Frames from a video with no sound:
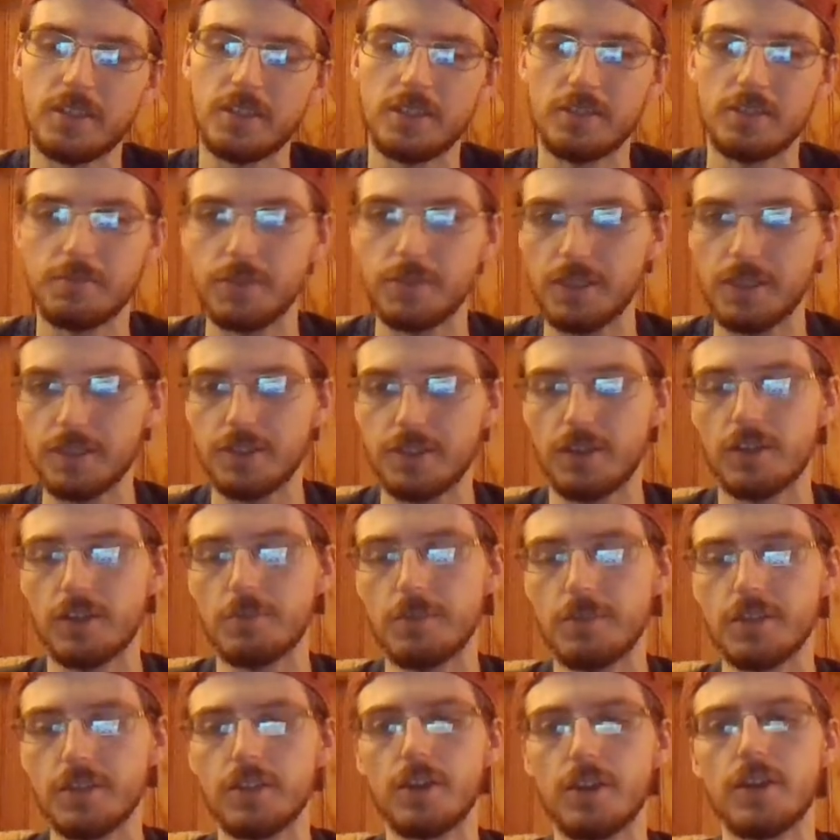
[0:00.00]
But it's already been
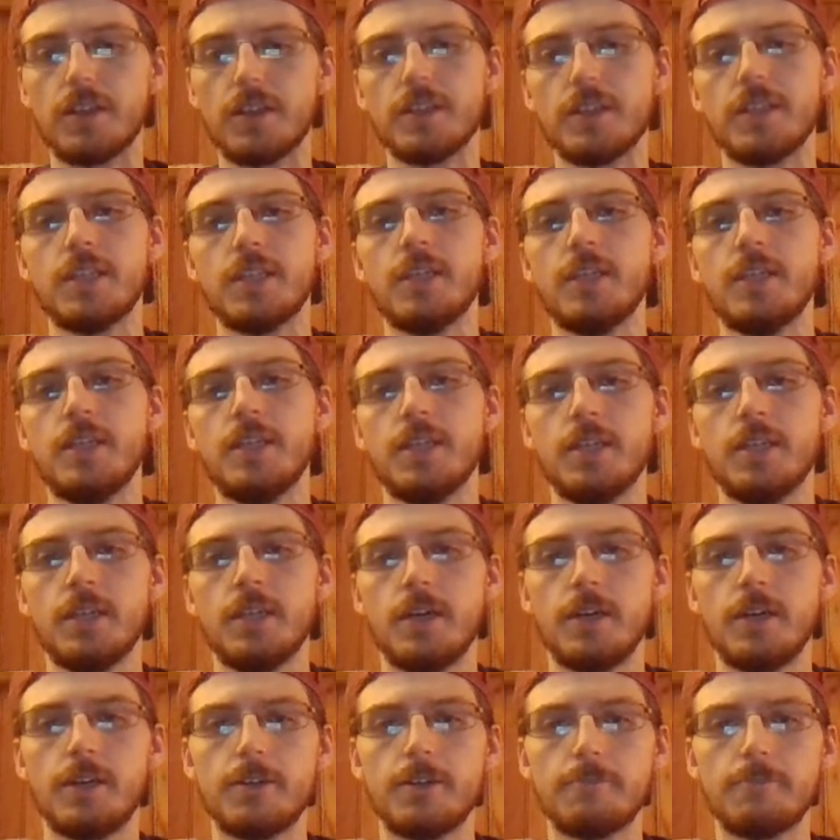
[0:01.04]
done.
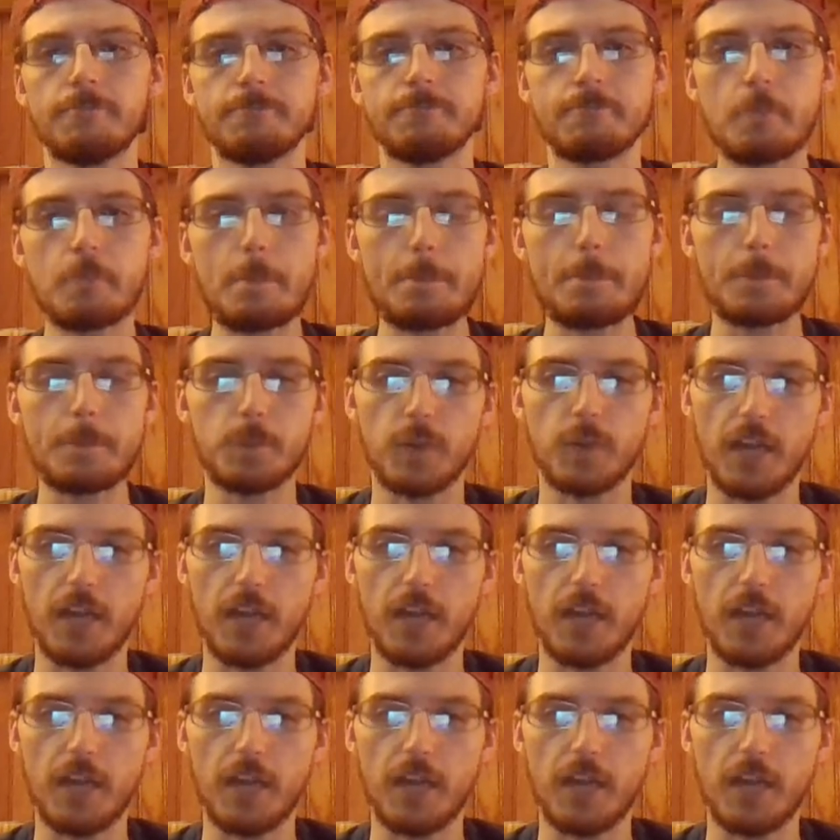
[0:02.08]
But